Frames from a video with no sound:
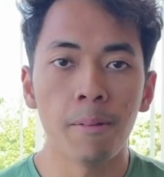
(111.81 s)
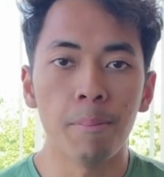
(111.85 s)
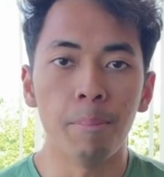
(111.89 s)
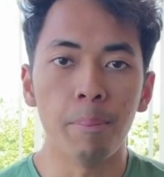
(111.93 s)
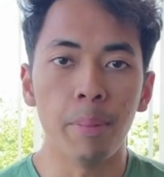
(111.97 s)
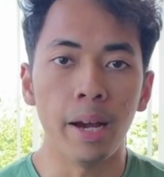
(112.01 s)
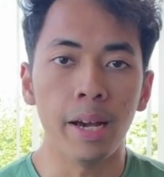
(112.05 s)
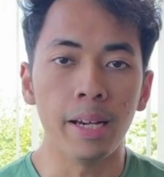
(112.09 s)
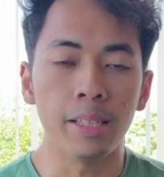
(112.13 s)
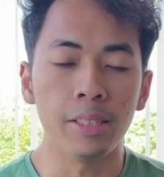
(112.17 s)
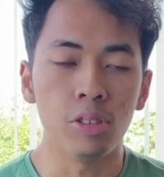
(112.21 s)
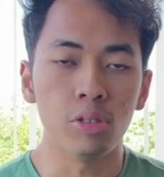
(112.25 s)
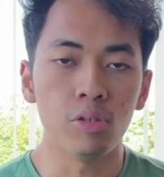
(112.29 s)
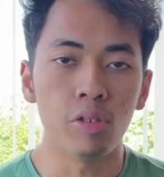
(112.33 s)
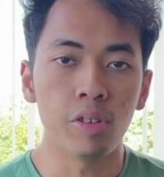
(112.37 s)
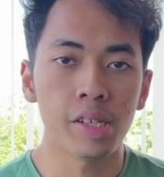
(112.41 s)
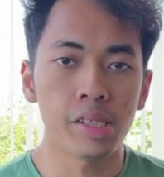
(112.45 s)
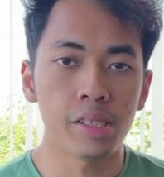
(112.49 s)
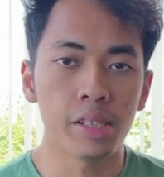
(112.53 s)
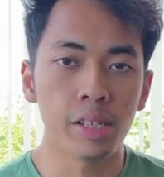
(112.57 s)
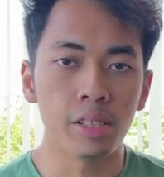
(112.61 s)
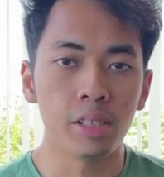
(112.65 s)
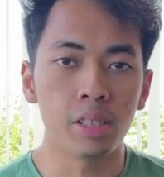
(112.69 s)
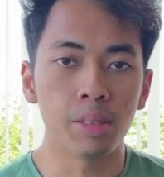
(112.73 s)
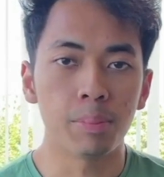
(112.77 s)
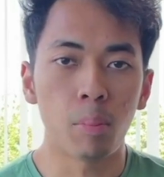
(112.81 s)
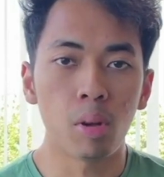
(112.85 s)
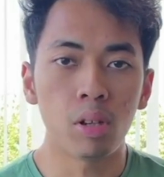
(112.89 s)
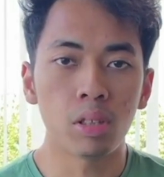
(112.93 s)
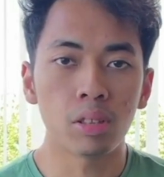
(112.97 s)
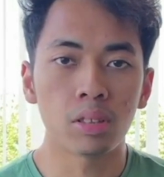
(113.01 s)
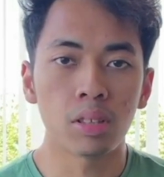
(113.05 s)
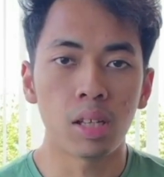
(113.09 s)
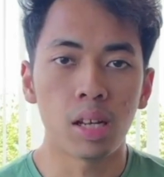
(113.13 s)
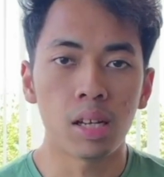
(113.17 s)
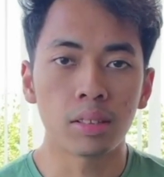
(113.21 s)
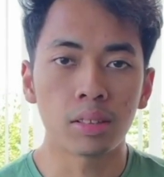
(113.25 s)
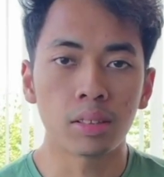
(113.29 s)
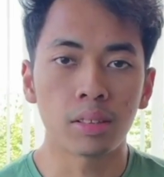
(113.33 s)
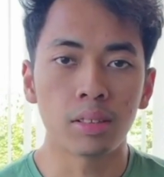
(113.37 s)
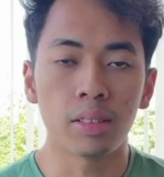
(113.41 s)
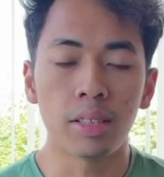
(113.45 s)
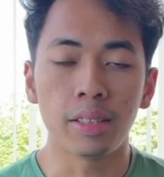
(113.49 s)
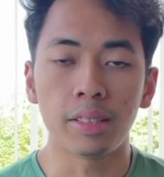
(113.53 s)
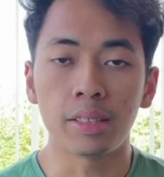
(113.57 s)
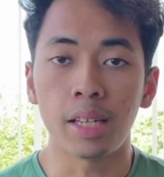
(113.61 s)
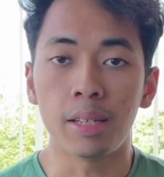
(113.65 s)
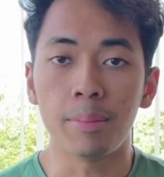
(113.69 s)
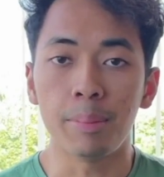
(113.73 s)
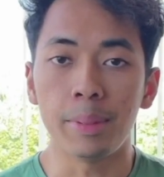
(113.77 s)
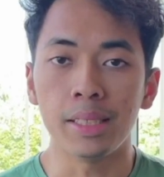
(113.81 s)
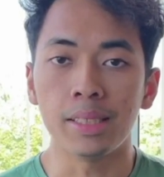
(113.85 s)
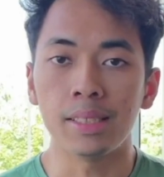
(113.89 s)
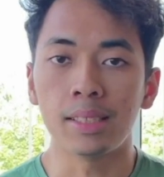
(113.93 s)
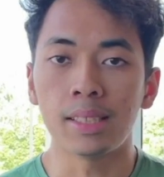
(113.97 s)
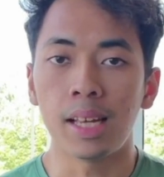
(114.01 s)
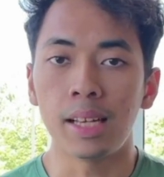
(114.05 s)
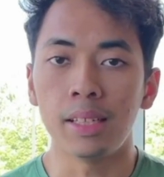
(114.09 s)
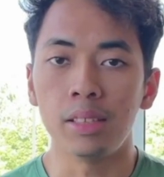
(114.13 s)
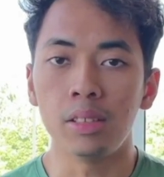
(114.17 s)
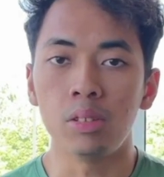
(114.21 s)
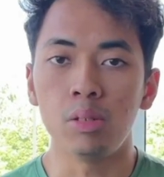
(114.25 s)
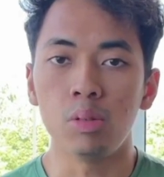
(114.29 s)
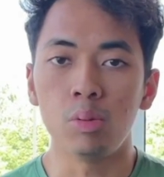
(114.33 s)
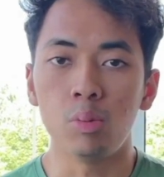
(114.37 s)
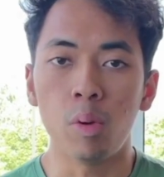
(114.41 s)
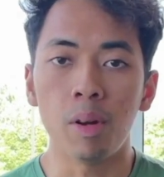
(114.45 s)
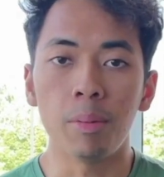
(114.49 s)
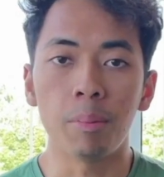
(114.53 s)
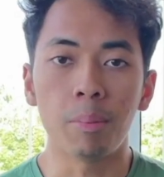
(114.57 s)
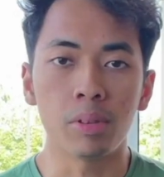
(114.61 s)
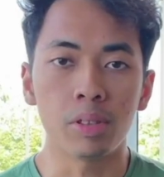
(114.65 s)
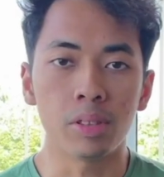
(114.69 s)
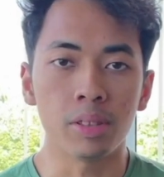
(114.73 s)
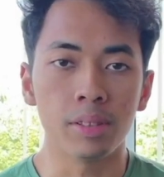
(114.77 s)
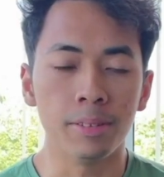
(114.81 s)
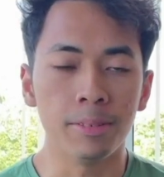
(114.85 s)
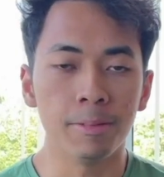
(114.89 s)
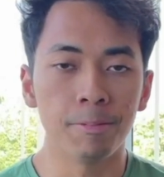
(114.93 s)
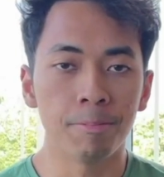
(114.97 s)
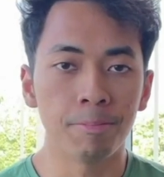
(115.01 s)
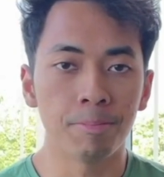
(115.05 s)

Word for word: by generating small tasks that can be assigned to one person.